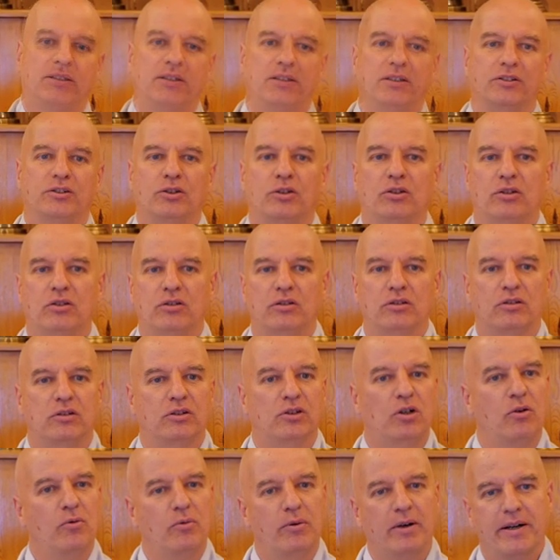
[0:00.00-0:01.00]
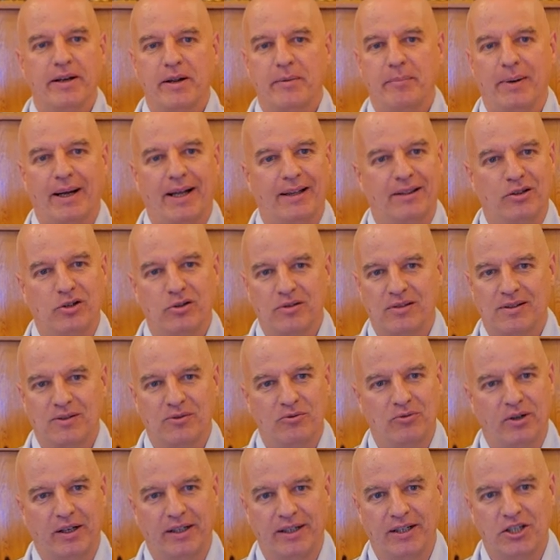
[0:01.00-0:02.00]
So don't worry about those
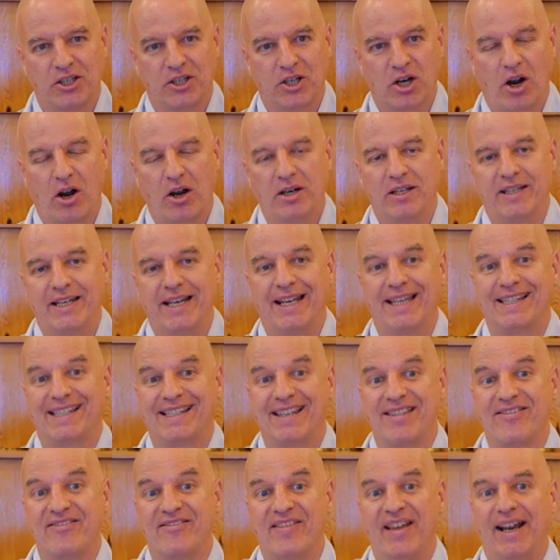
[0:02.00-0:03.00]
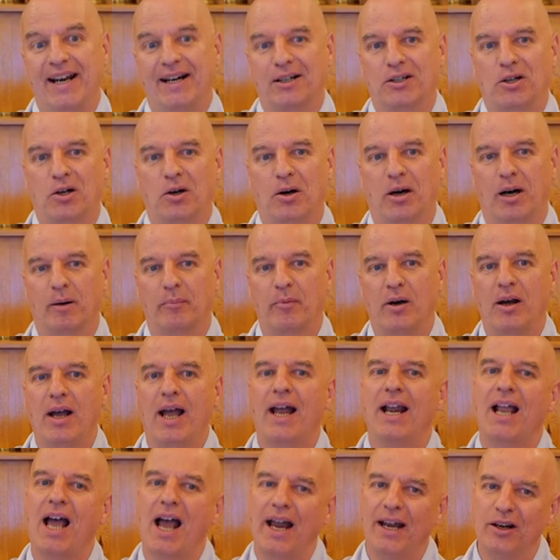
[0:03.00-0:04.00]
who are in charge. It's their karma.
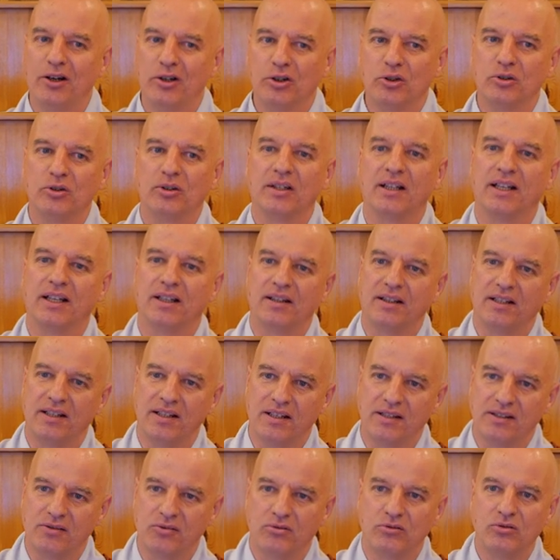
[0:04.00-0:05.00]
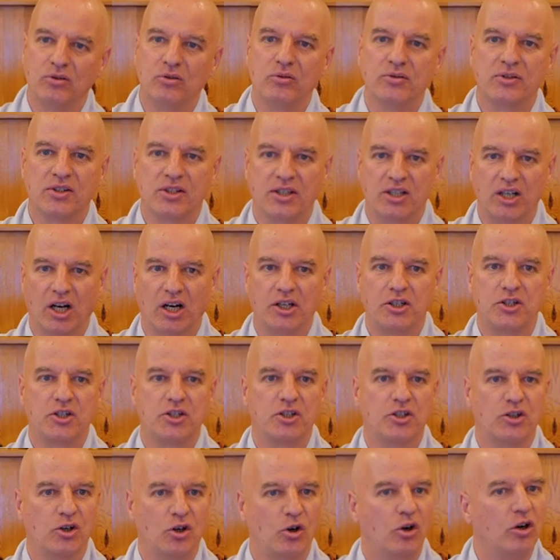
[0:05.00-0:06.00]
And I know that these rules
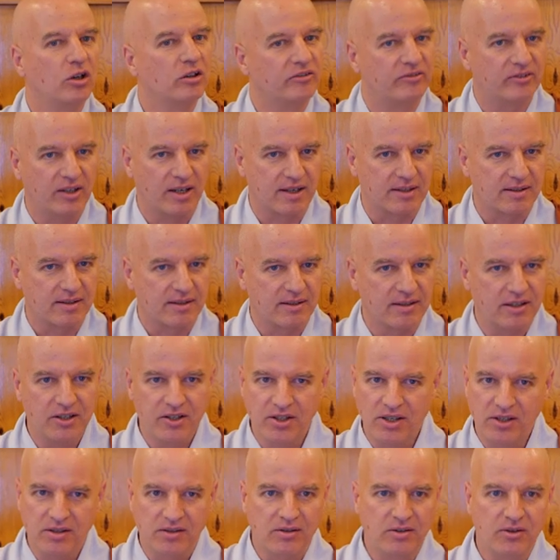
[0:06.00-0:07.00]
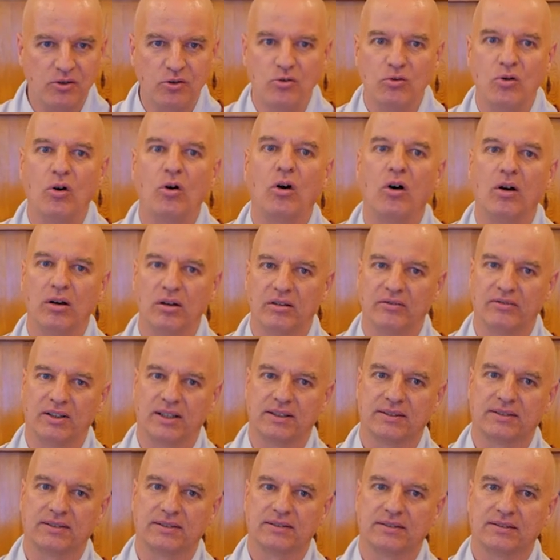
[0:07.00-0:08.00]
touch all of us, not just you, all of
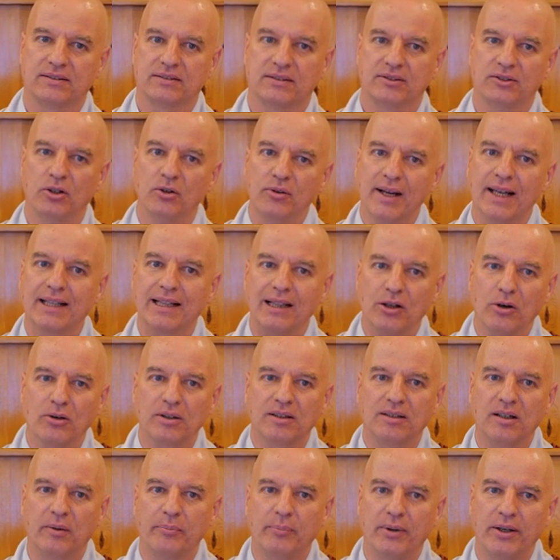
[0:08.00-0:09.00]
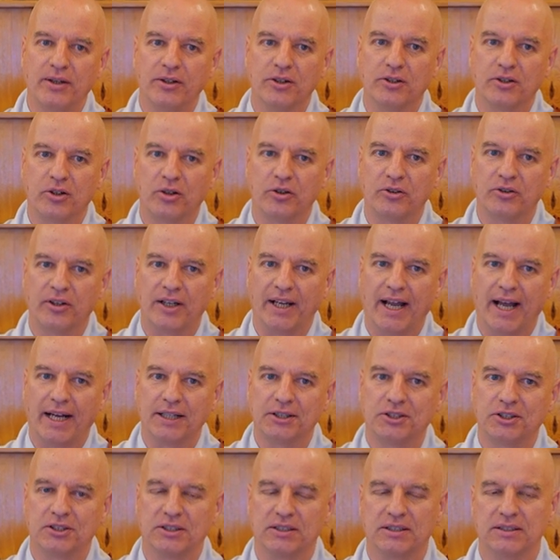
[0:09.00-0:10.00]
us. So don't get locked up in your own
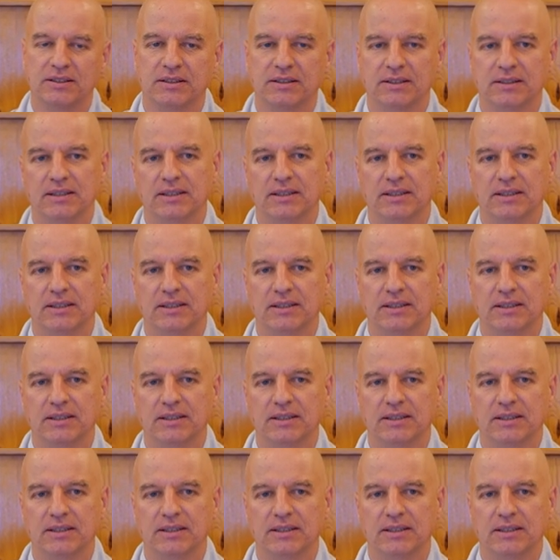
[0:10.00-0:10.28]
reaction.